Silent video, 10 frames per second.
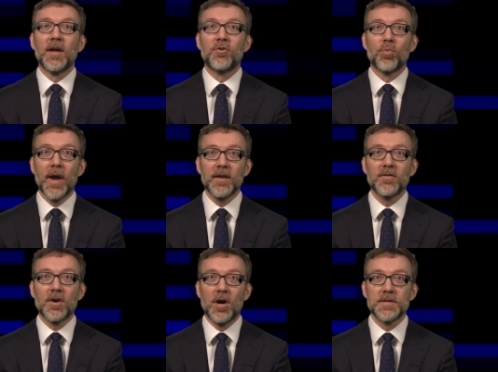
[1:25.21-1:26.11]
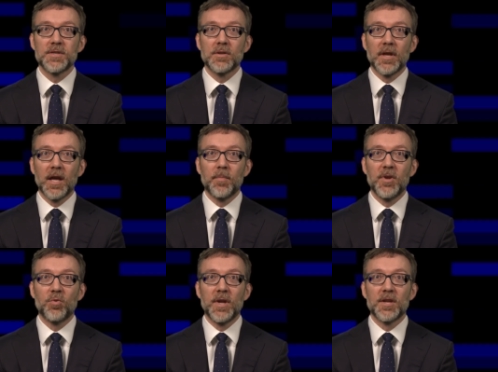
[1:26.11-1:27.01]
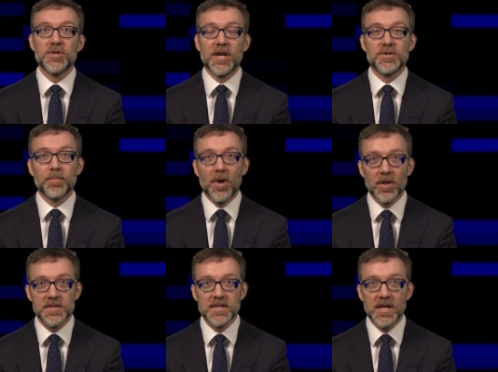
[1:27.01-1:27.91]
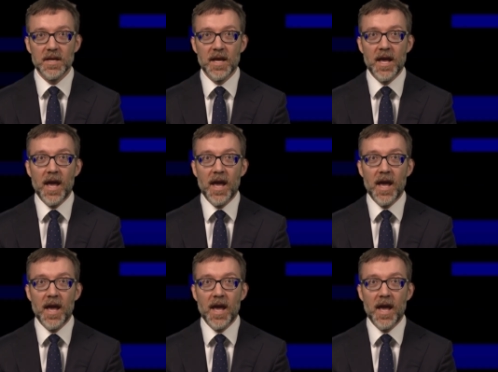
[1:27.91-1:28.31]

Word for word: a direct causal link between a change in policy